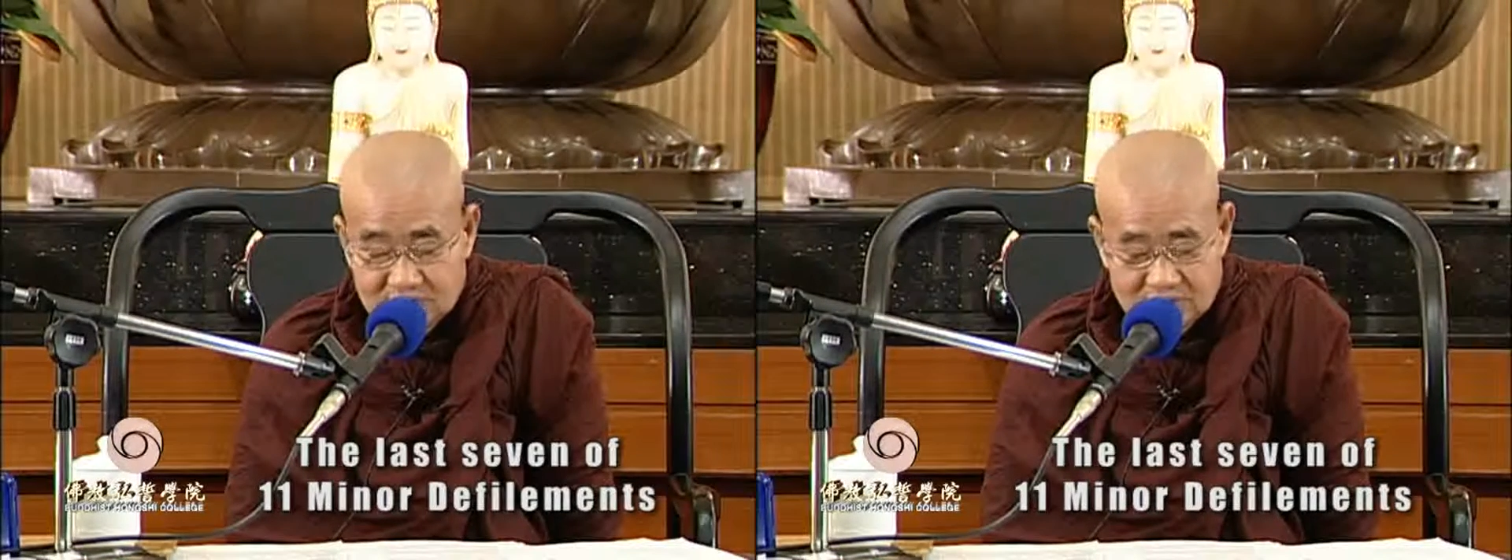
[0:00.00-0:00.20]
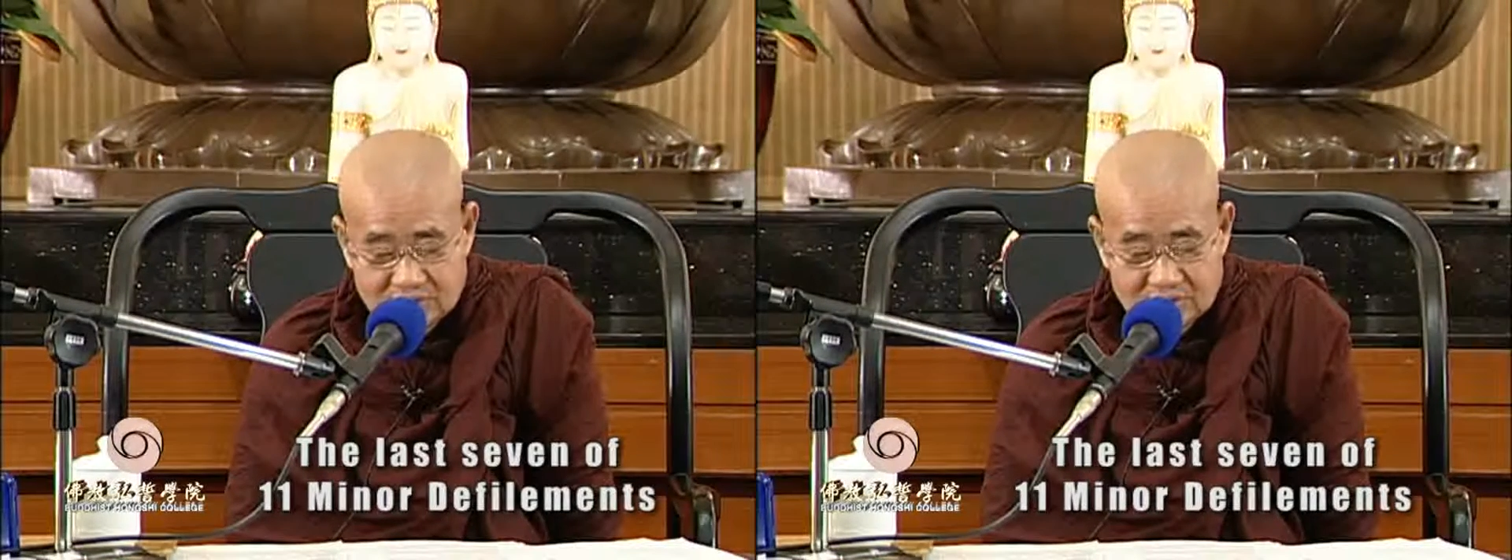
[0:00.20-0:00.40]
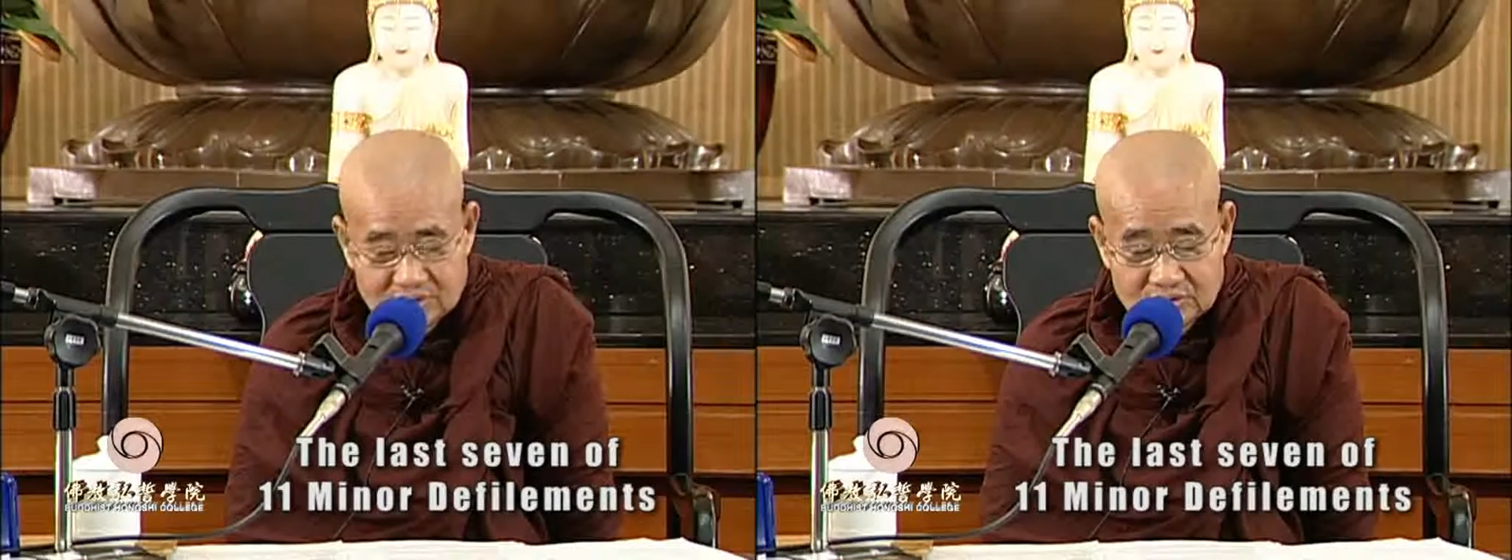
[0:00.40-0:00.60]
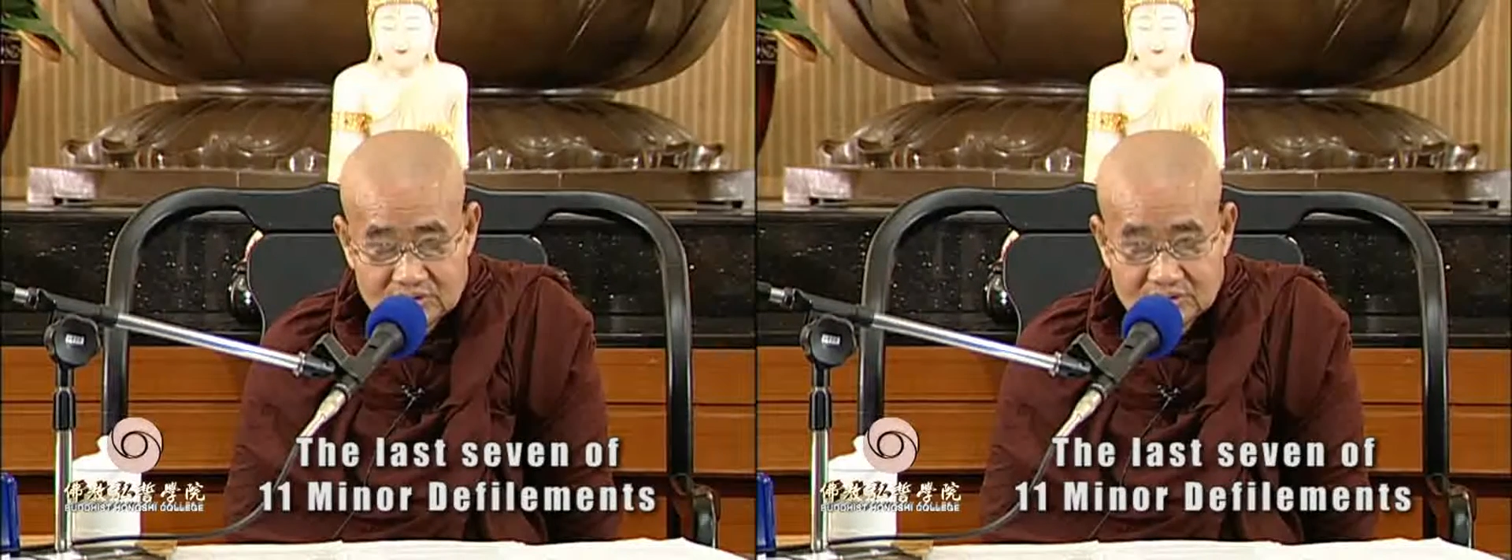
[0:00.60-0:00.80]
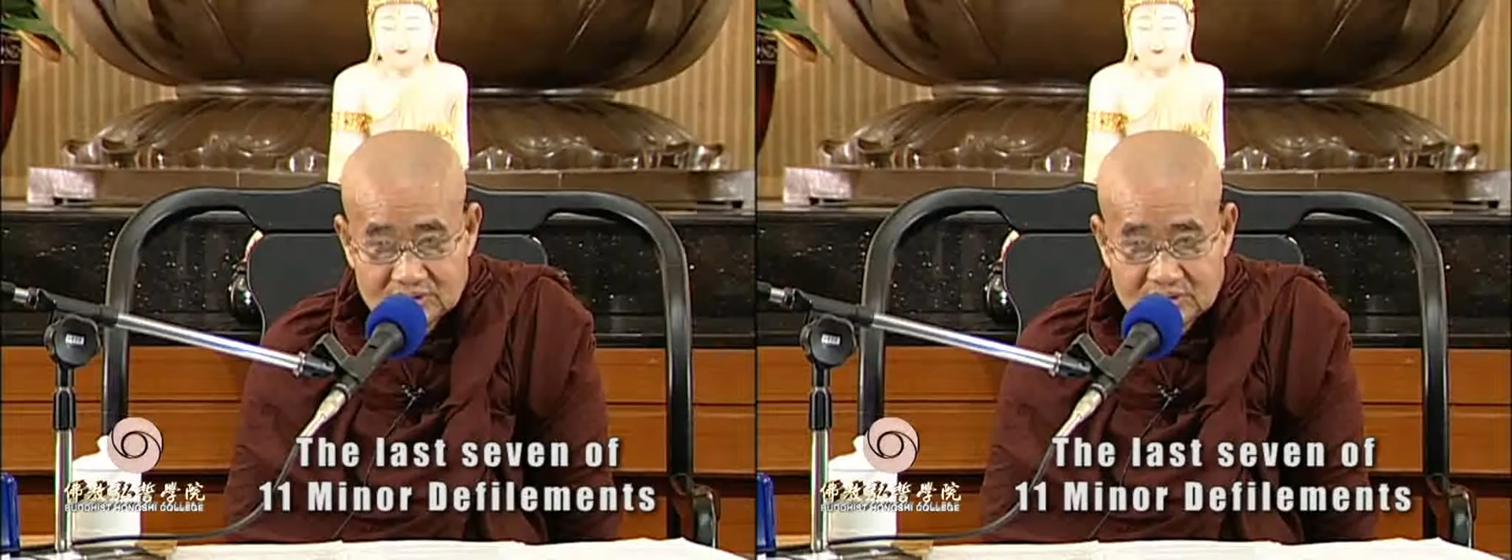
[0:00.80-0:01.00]
not
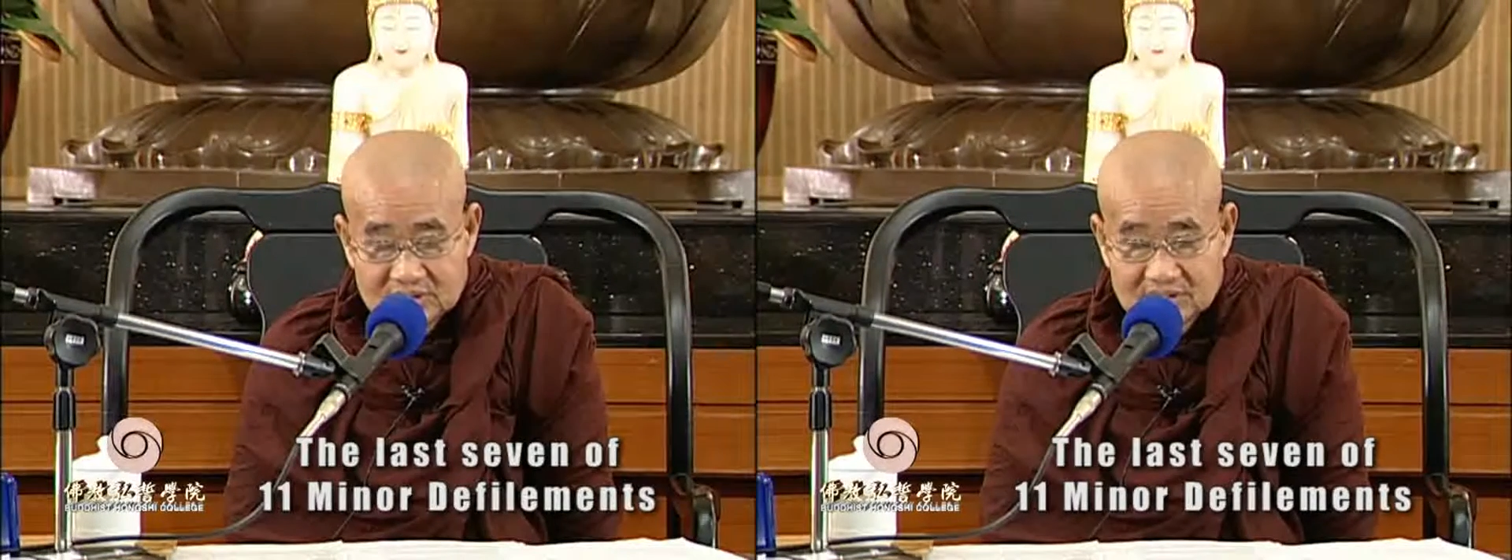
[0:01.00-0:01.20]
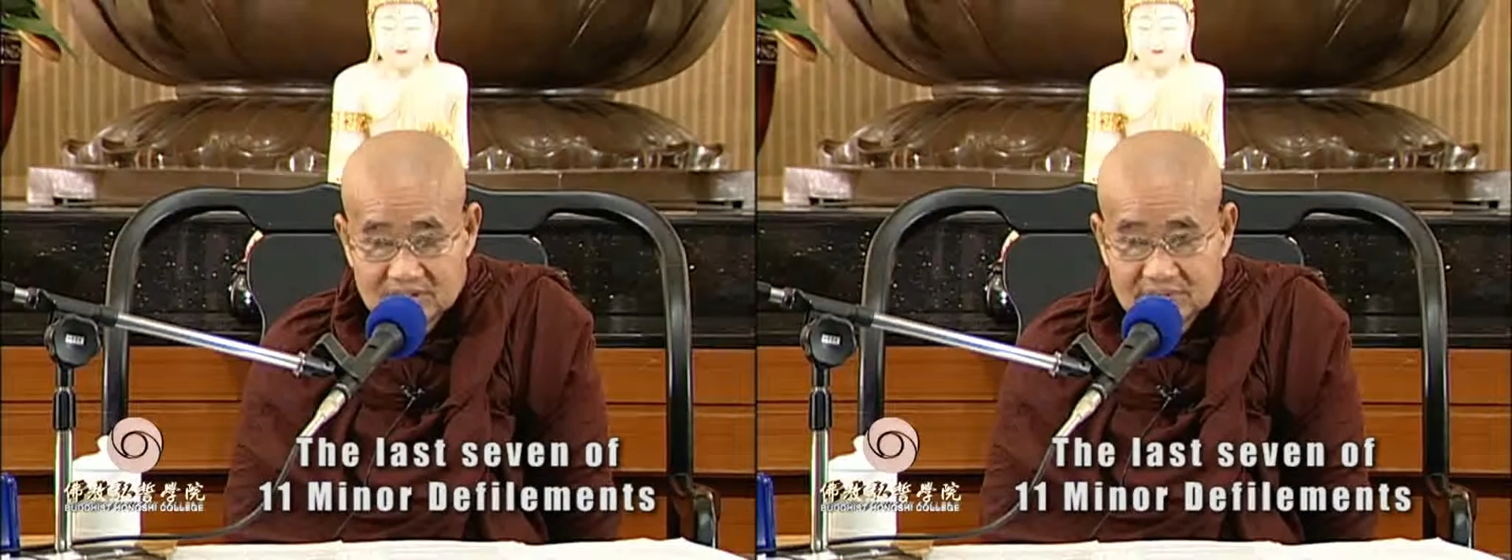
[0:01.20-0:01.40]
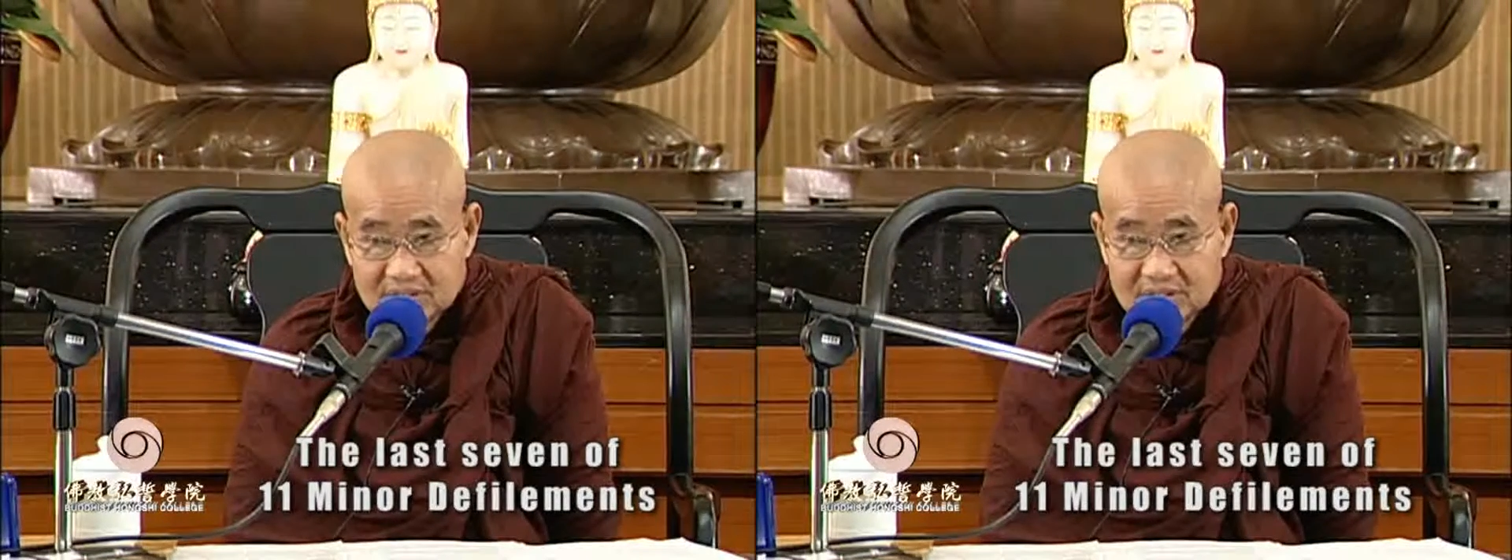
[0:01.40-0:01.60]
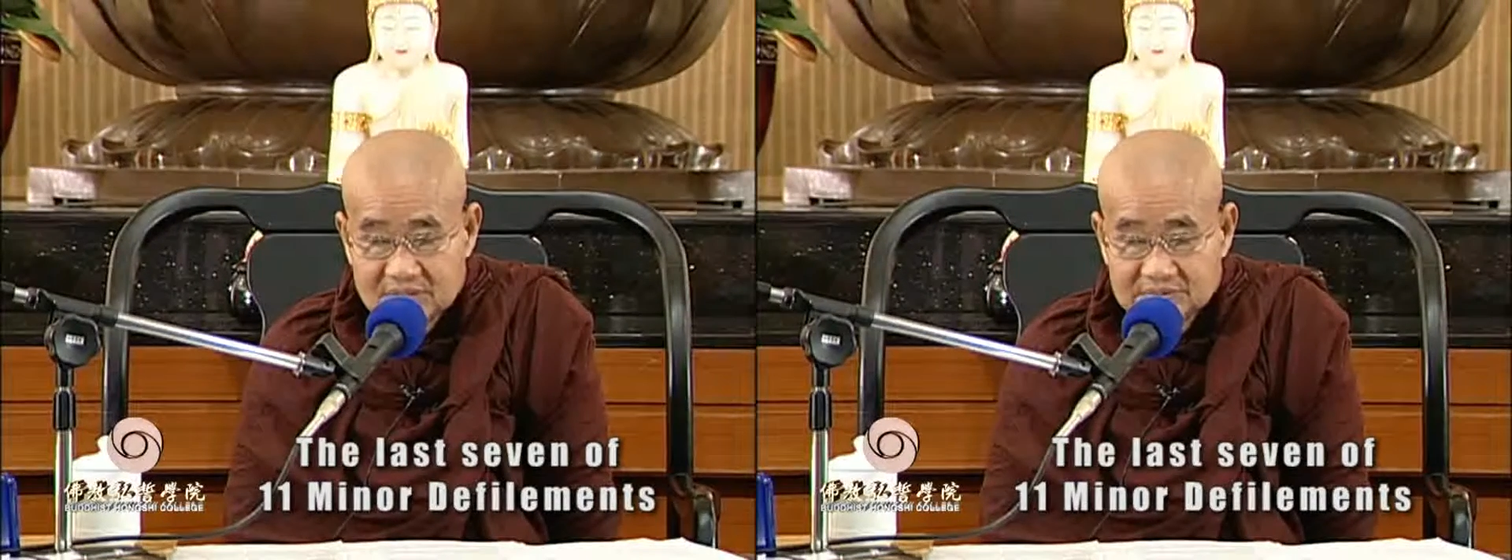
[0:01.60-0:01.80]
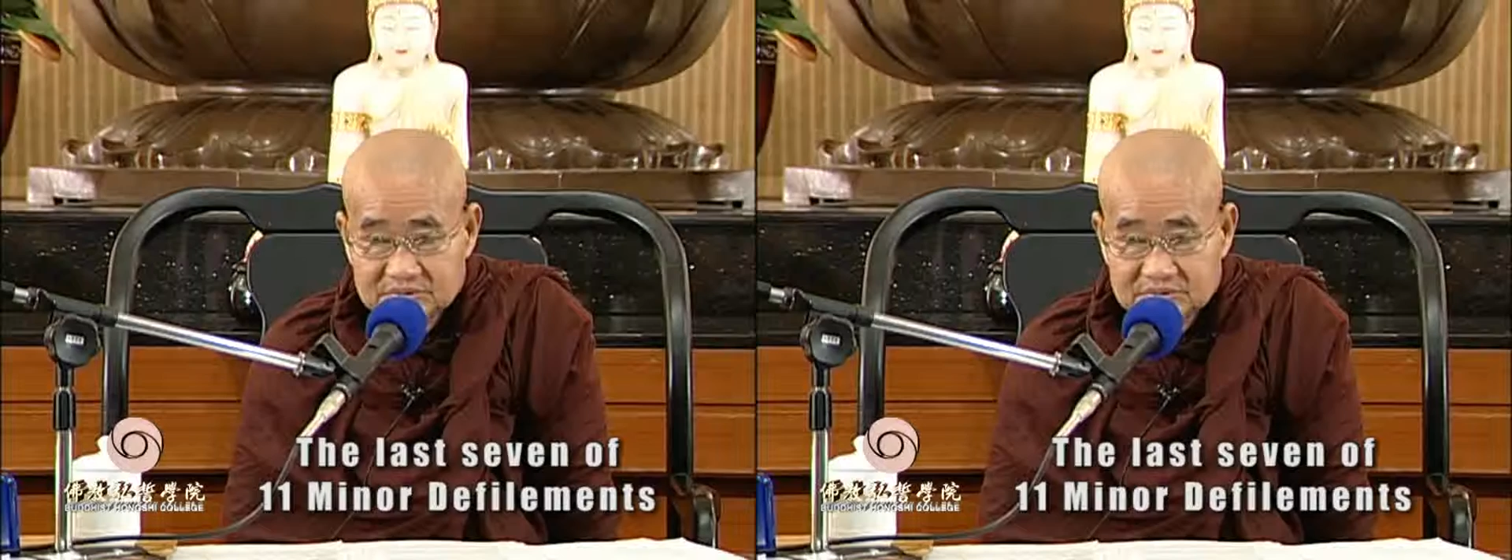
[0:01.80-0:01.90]
to see different types